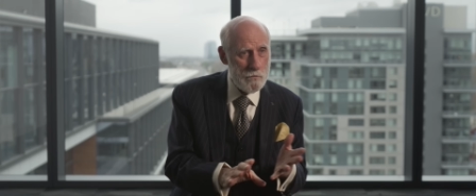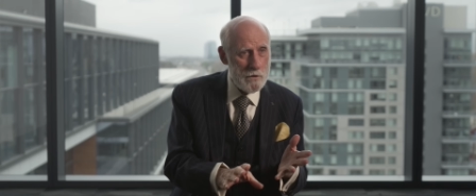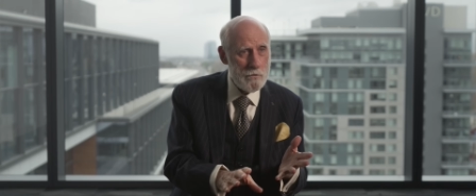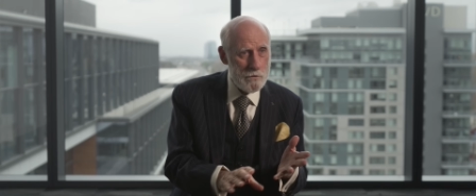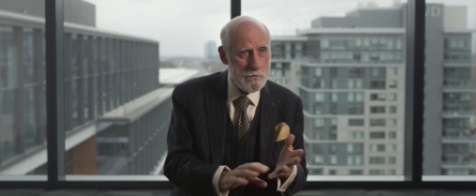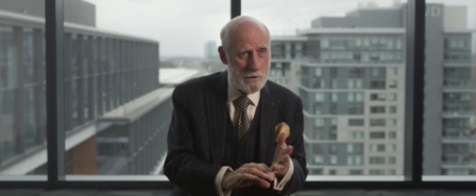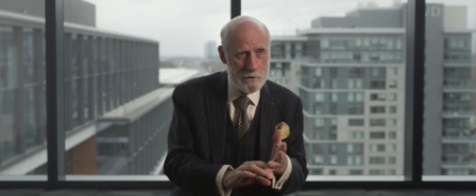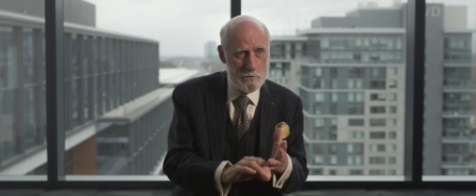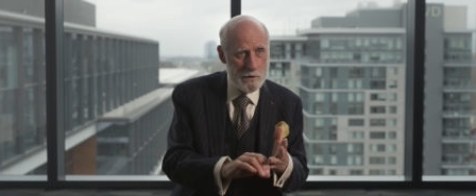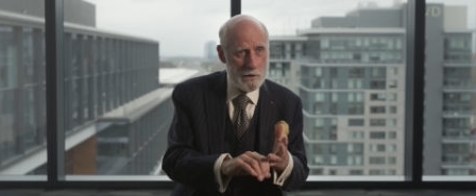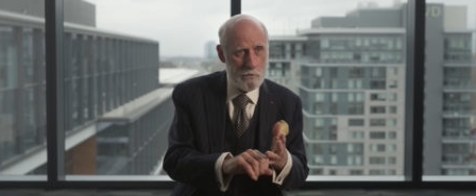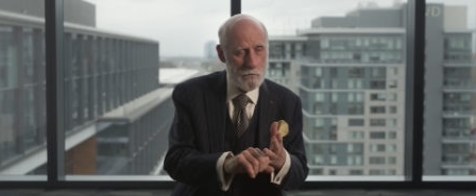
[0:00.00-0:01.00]
research
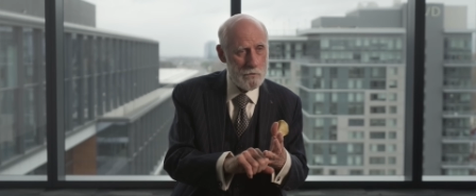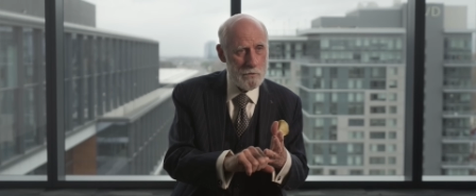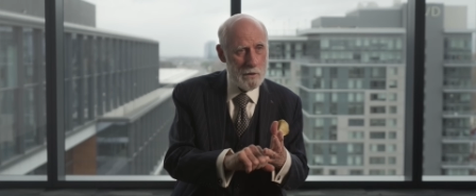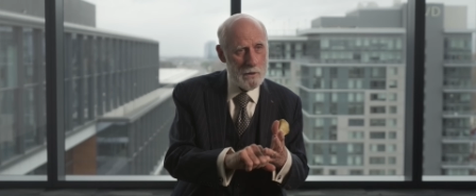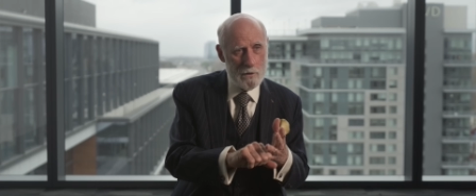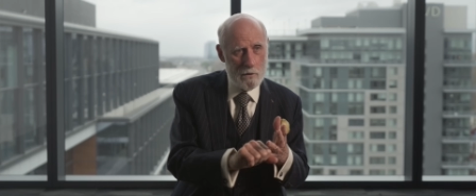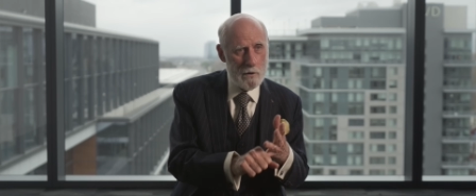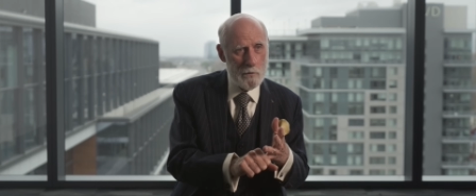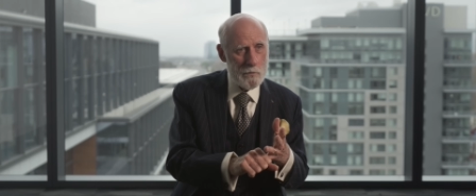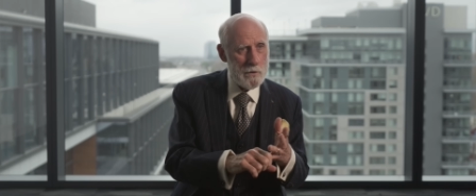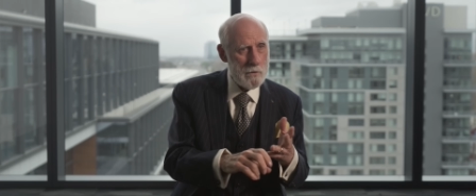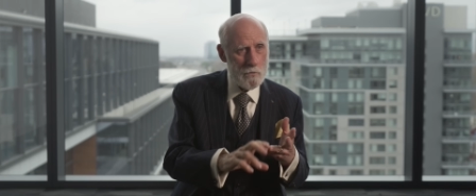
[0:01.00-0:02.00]
contracts with
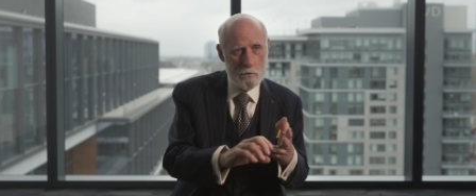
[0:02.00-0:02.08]
ARPA